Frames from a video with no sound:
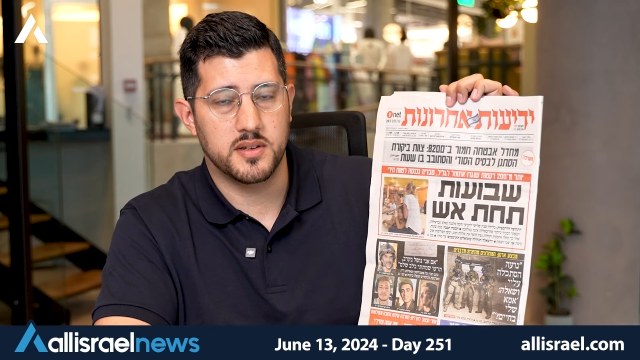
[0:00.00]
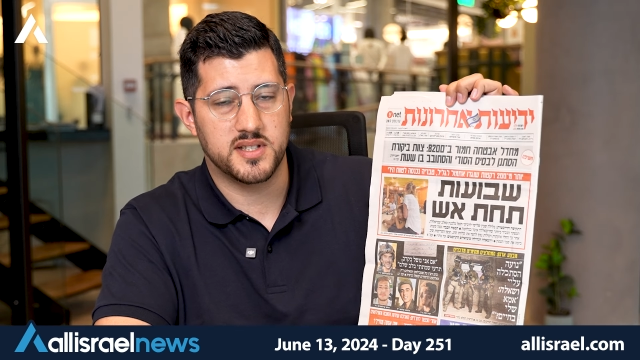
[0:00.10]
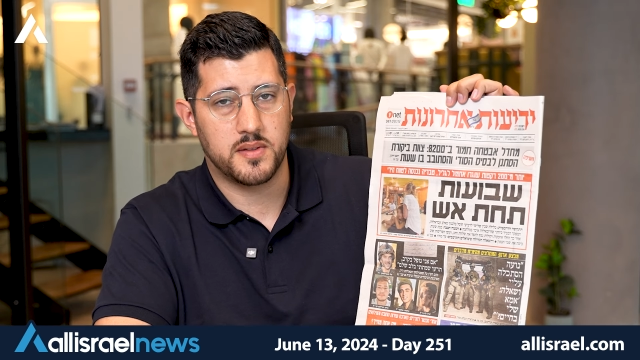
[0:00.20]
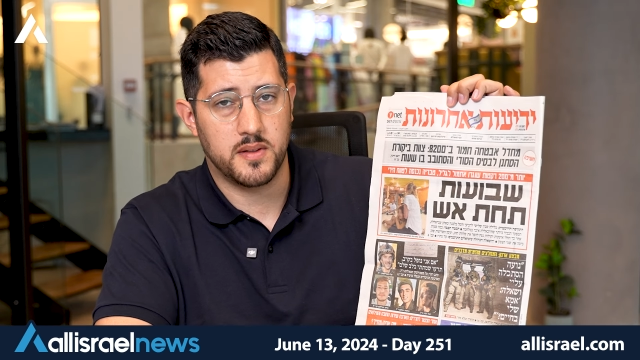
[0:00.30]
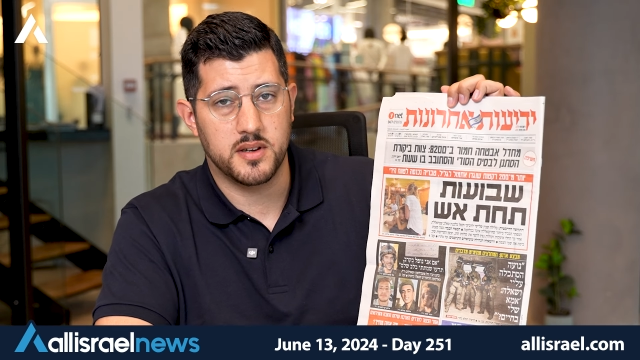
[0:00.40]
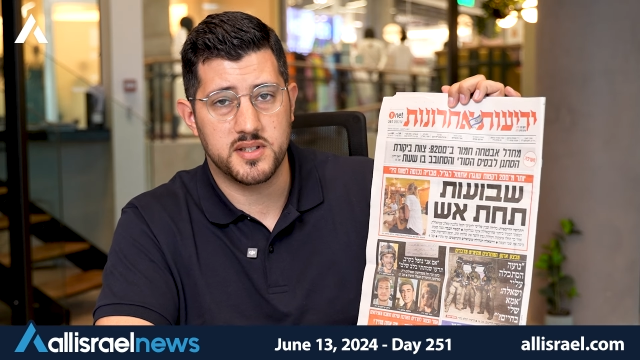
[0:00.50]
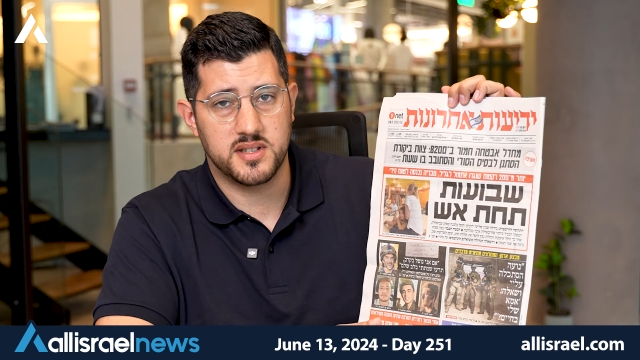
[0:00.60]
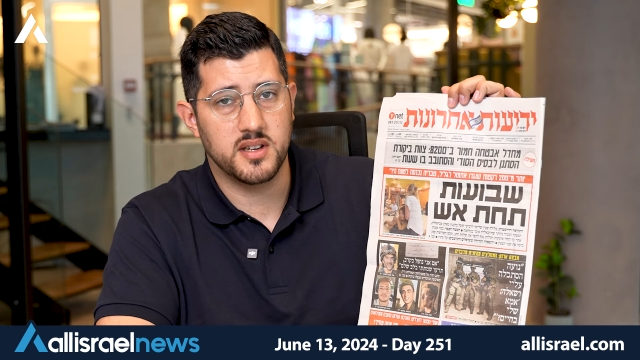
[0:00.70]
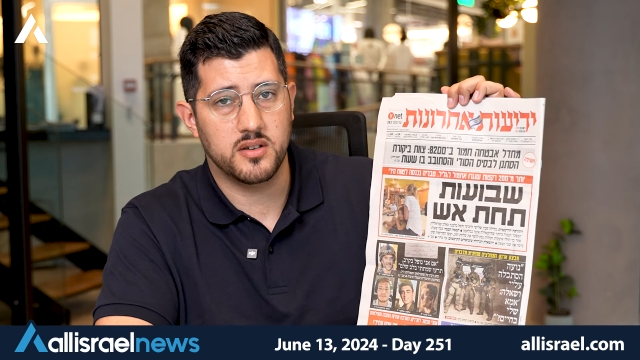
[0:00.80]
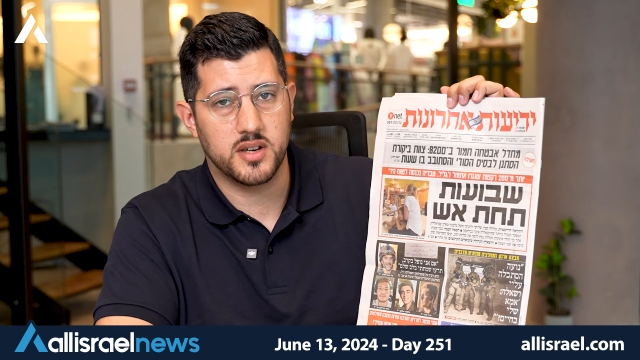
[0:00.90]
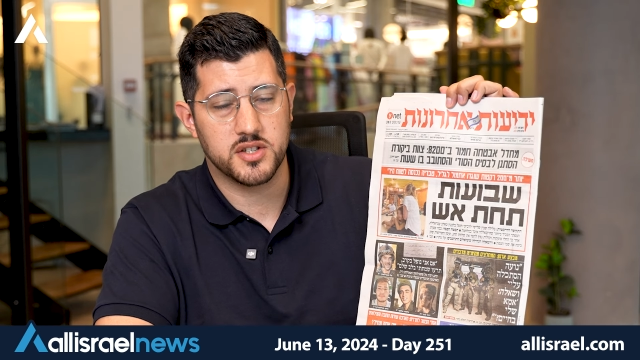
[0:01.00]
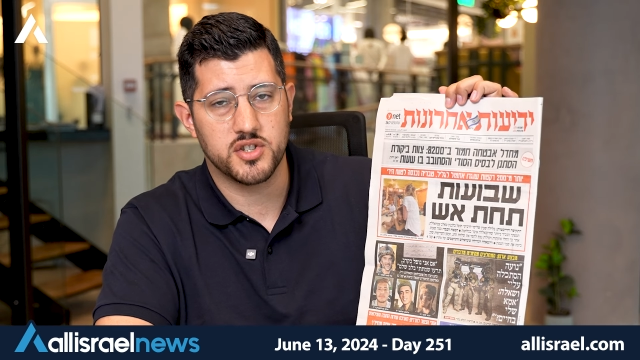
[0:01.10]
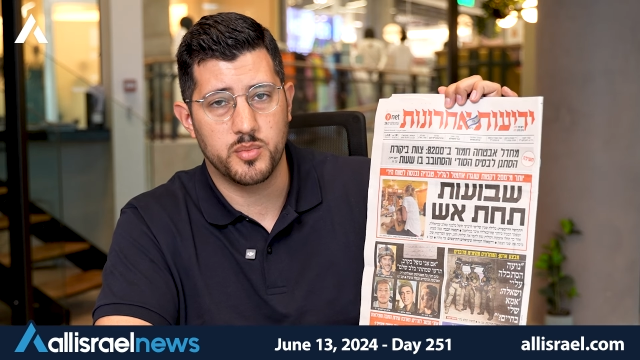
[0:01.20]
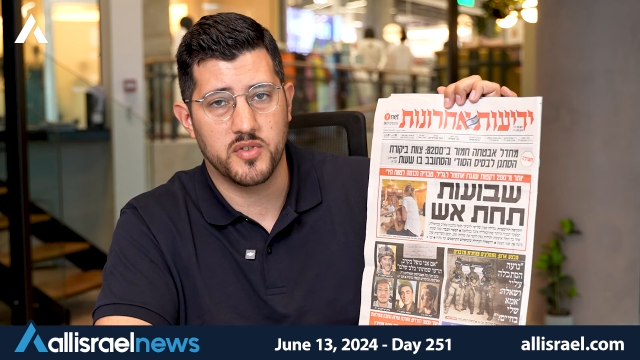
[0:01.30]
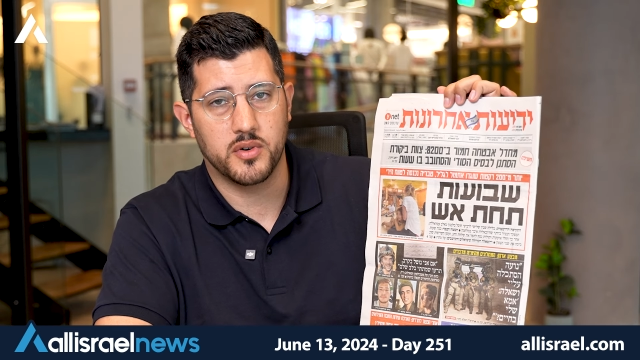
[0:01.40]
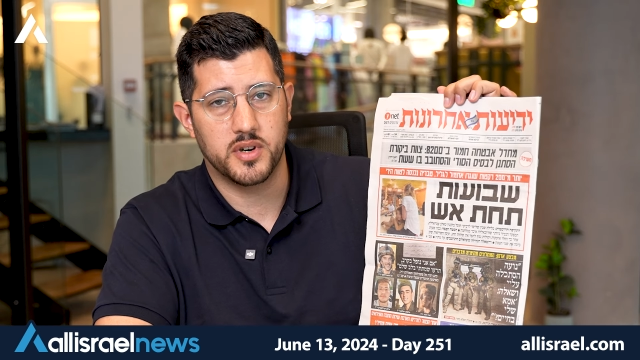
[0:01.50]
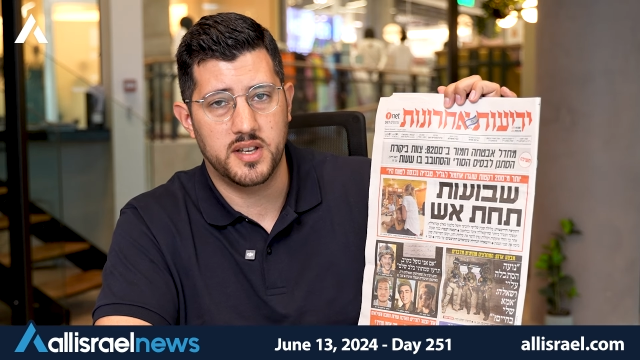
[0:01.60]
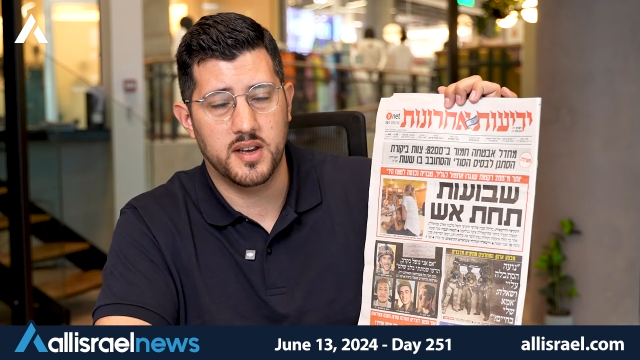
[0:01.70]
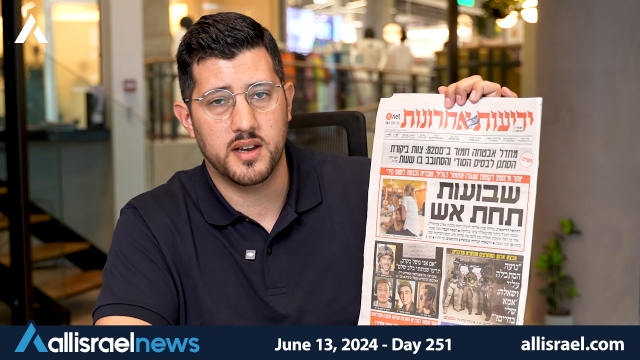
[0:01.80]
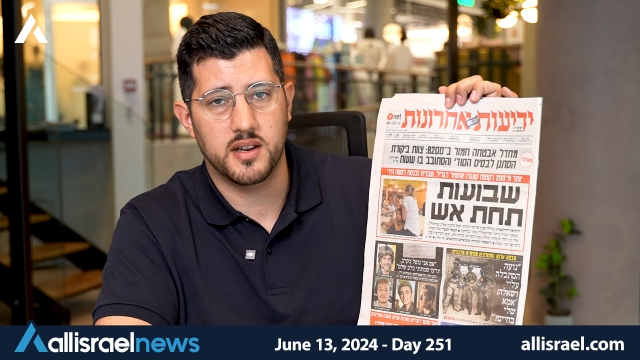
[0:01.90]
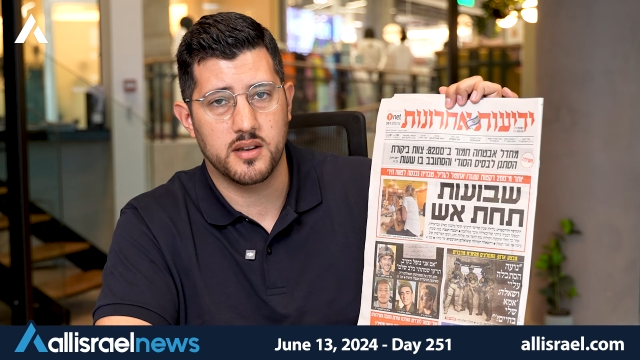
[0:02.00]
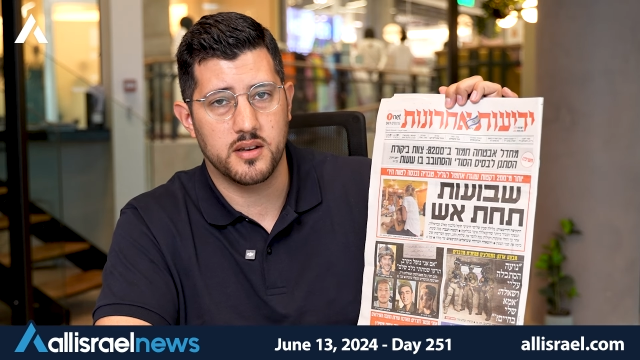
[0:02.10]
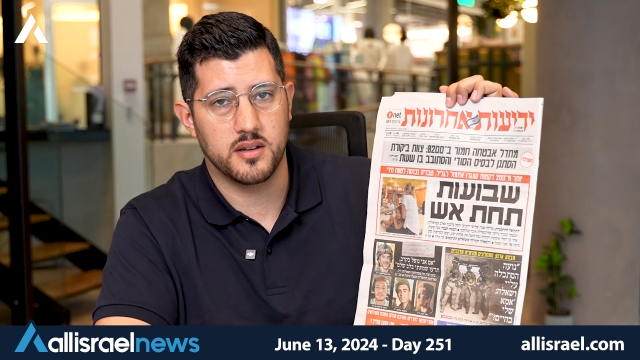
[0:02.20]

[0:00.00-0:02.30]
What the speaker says: his thoughts down actually before he died.